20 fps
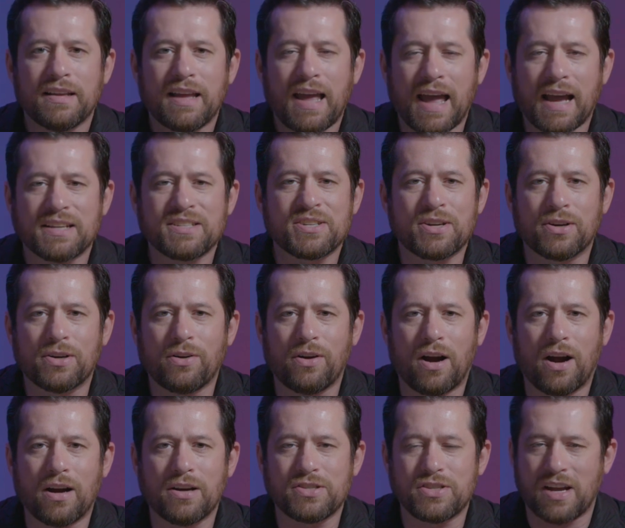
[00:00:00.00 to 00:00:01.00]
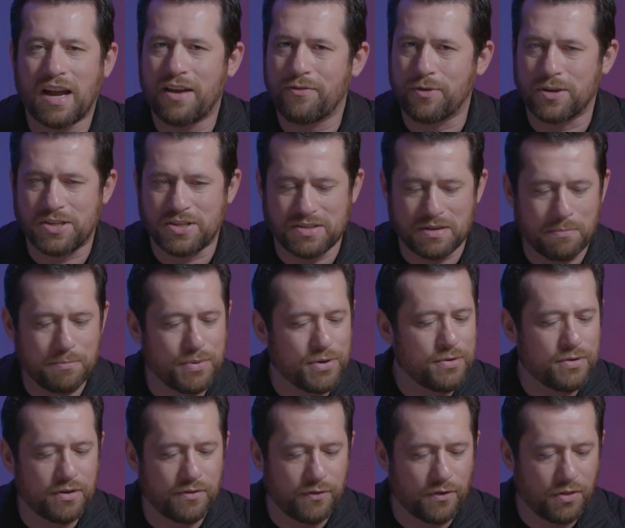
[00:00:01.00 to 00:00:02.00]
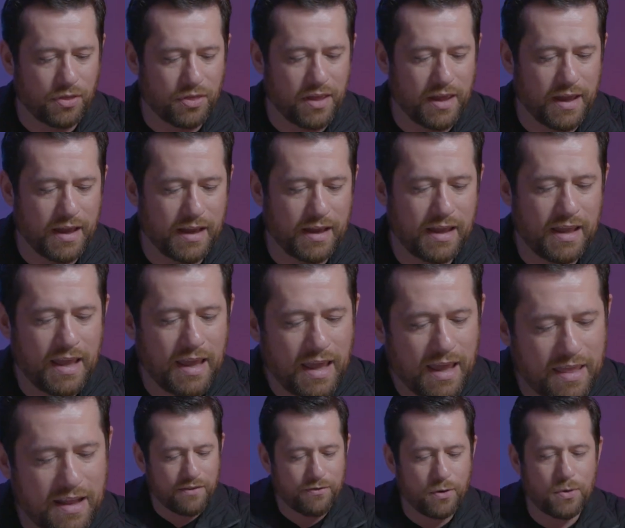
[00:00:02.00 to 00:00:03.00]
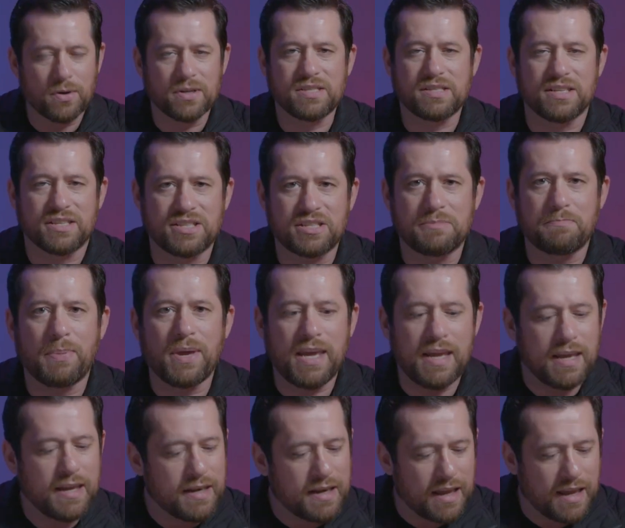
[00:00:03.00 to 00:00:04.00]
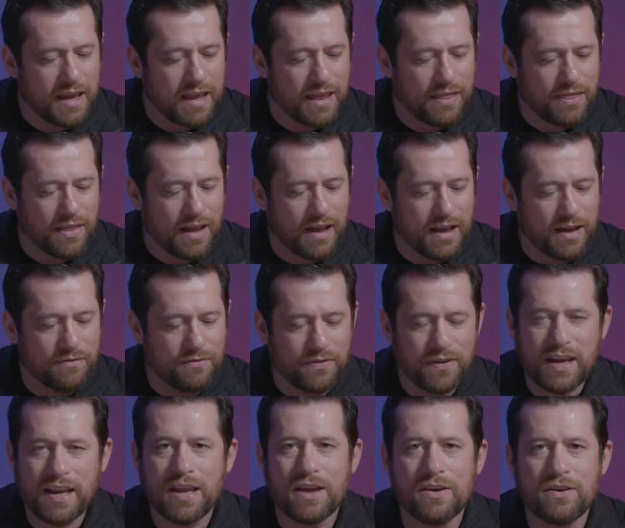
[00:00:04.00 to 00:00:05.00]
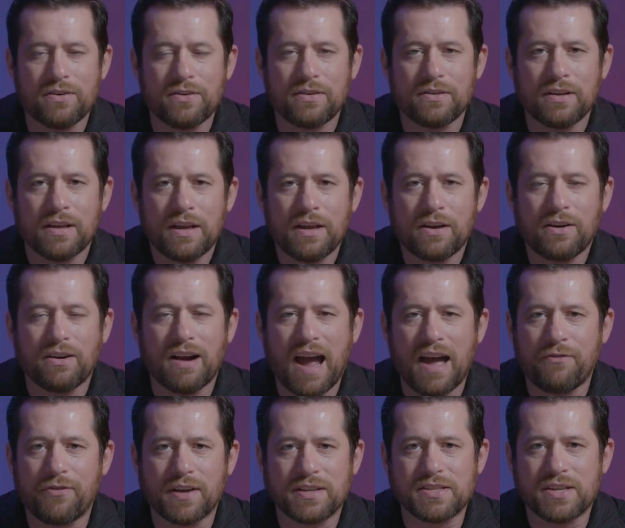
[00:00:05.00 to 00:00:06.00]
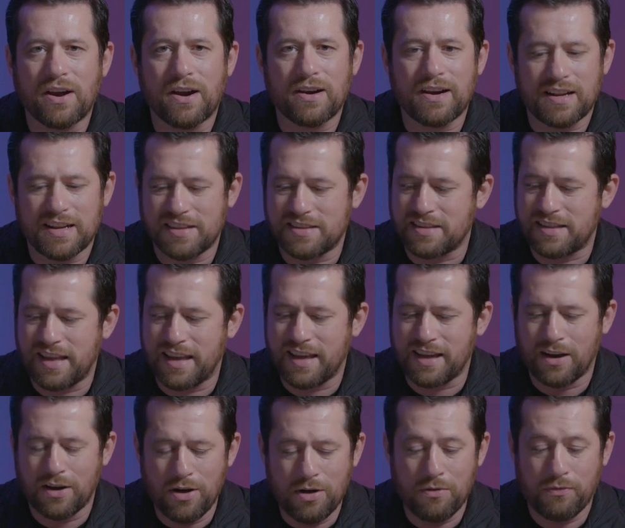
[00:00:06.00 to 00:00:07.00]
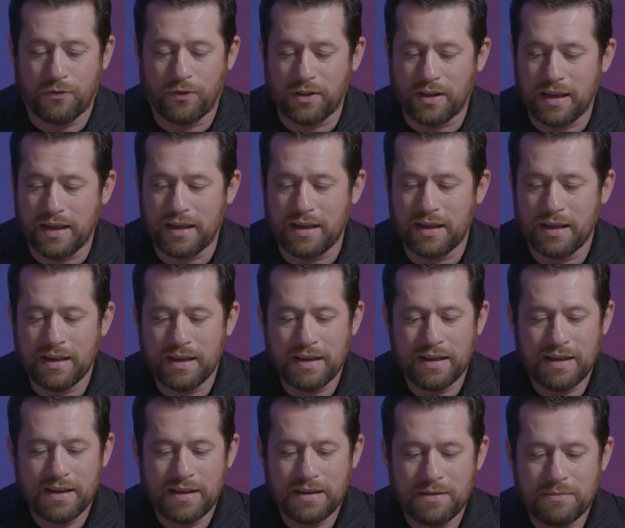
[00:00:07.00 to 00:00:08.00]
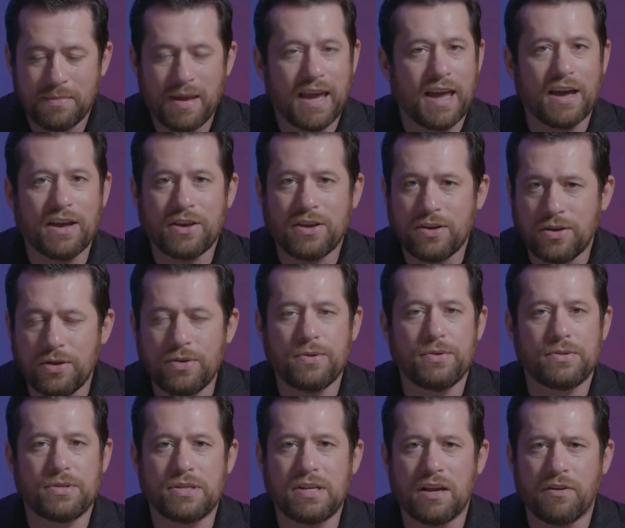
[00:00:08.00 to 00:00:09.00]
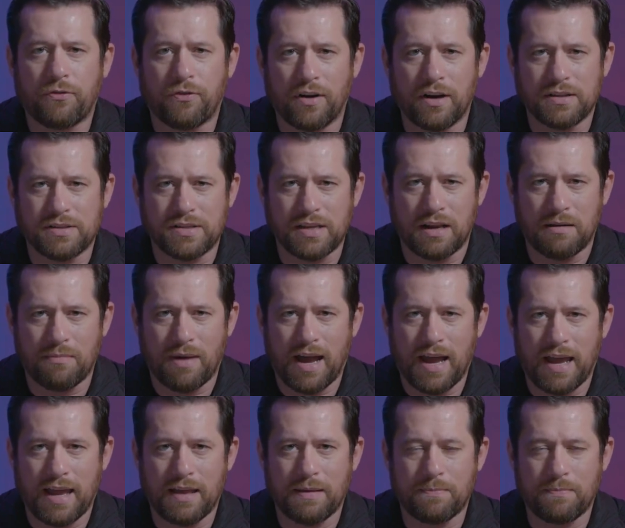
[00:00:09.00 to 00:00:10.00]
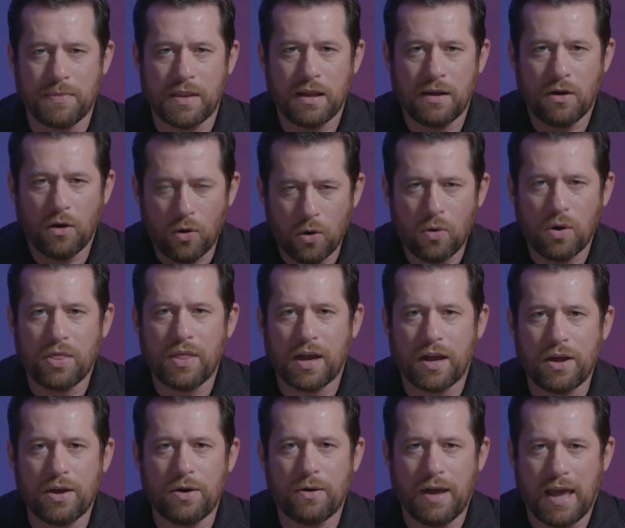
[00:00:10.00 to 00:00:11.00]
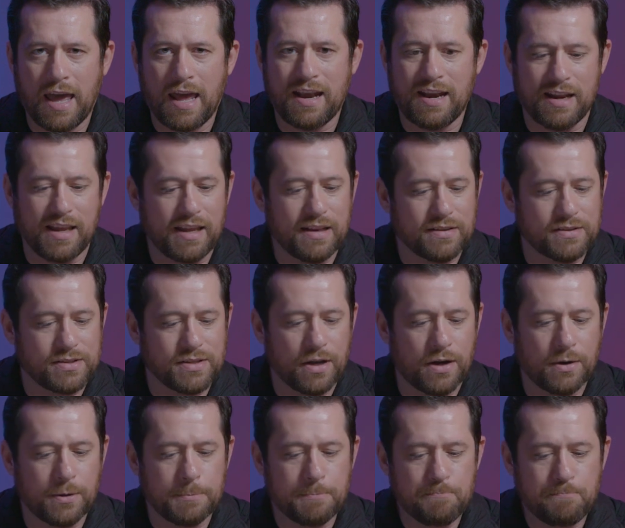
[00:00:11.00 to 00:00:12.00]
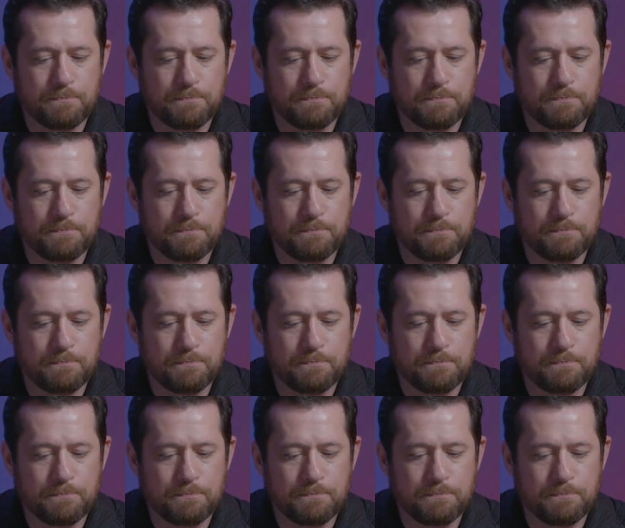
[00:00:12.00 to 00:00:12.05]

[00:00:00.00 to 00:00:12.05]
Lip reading: external hard drive, which is a beautiful thing. And then of course the speed and the video graphics card in this thing hopefully make a huge difference in my on-the-go editing. So